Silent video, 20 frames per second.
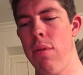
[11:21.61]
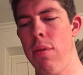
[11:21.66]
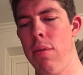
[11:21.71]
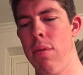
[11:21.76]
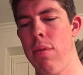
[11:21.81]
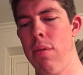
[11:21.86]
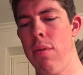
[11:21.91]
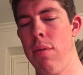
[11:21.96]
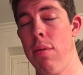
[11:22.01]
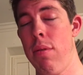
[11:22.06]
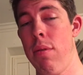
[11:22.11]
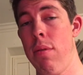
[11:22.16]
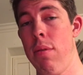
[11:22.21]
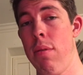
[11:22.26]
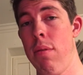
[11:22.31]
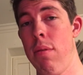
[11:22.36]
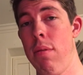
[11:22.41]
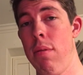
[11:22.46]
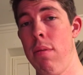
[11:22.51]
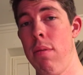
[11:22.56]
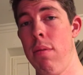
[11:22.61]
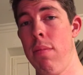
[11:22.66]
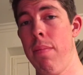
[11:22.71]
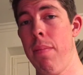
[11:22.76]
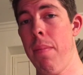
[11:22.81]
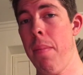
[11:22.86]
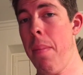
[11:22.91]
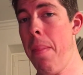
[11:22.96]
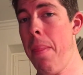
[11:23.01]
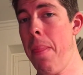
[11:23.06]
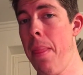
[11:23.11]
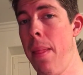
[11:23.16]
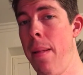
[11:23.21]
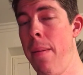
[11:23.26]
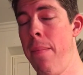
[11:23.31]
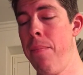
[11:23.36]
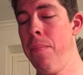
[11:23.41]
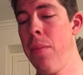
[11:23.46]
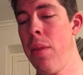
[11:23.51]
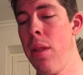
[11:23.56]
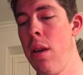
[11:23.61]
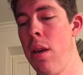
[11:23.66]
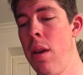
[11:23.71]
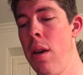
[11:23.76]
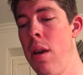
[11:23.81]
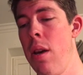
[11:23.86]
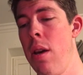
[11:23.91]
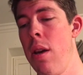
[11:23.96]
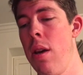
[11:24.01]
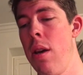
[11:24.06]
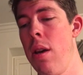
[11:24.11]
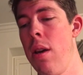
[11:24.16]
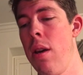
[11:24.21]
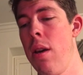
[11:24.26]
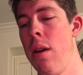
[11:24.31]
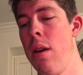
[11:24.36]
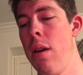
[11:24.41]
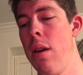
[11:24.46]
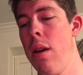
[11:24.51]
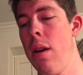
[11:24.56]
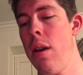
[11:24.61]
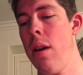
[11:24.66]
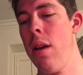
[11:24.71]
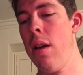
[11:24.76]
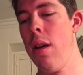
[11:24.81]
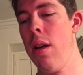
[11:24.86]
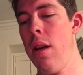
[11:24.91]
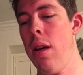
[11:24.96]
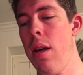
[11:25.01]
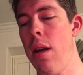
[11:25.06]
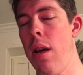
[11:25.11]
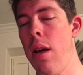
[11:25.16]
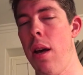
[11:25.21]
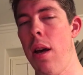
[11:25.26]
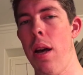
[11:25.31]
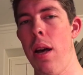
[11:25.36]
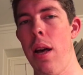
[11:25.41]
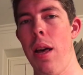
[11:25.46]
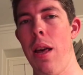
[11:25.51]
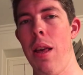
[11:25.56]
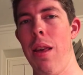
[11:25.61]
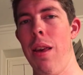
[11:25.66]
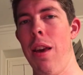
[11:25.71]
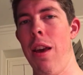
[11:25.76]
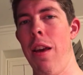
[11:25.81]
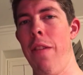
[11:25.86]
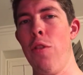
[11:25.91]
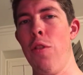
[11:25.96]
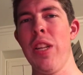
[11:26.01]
If